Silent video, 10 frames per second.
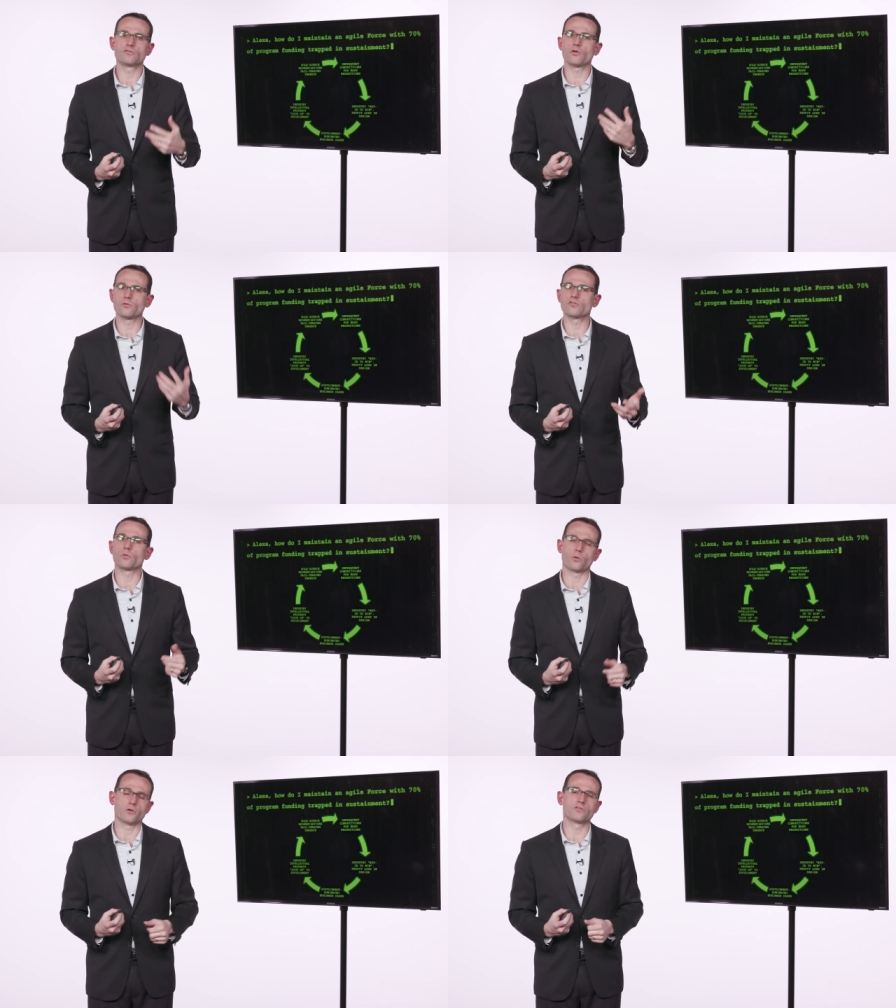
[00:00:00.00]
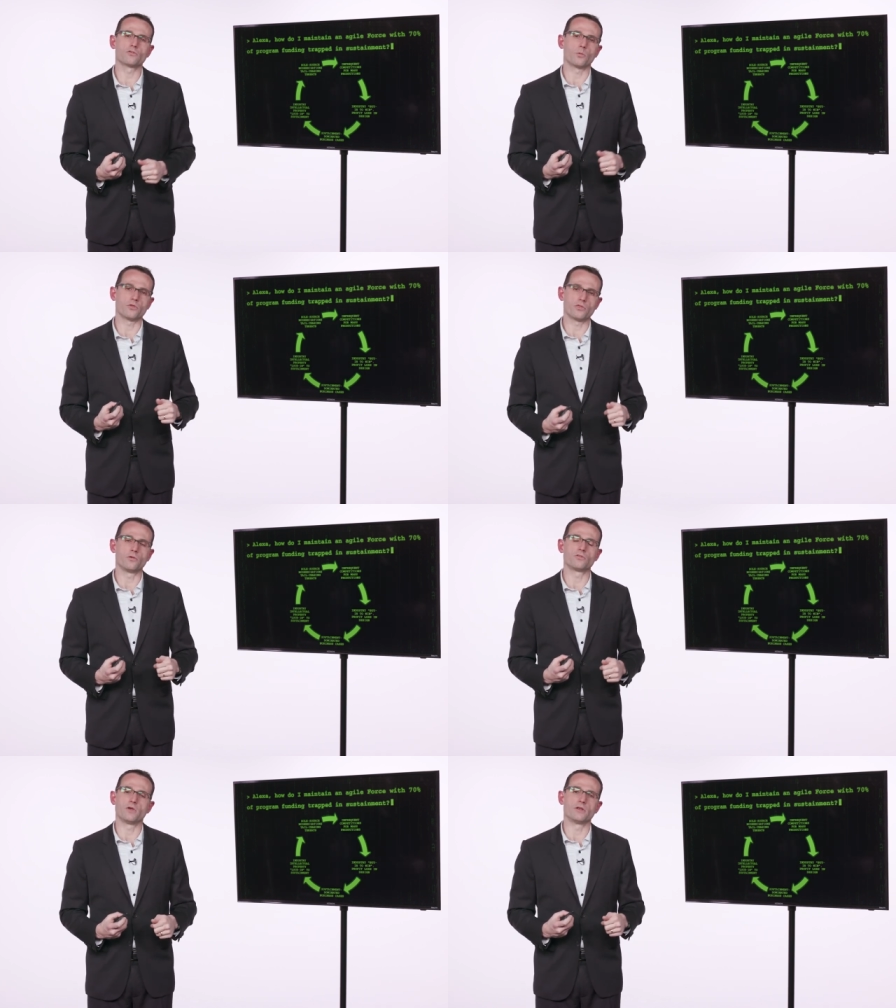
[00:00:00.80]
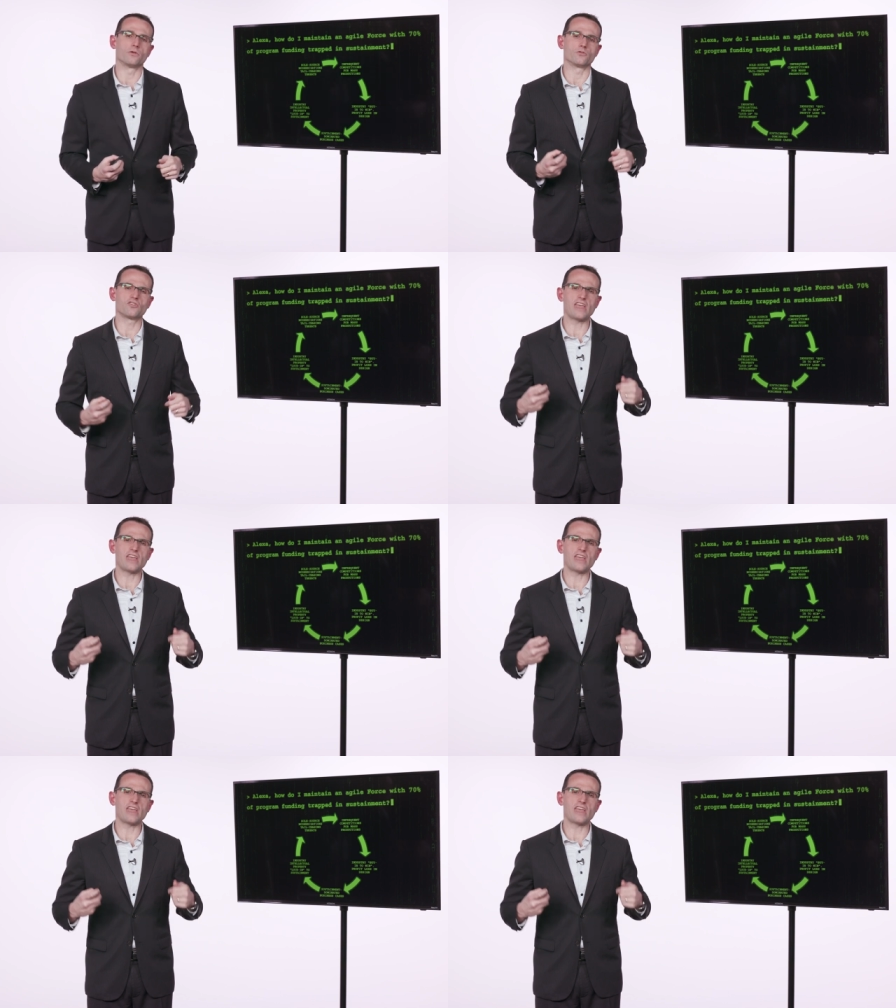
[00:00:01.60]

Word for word: sole source with those vendors,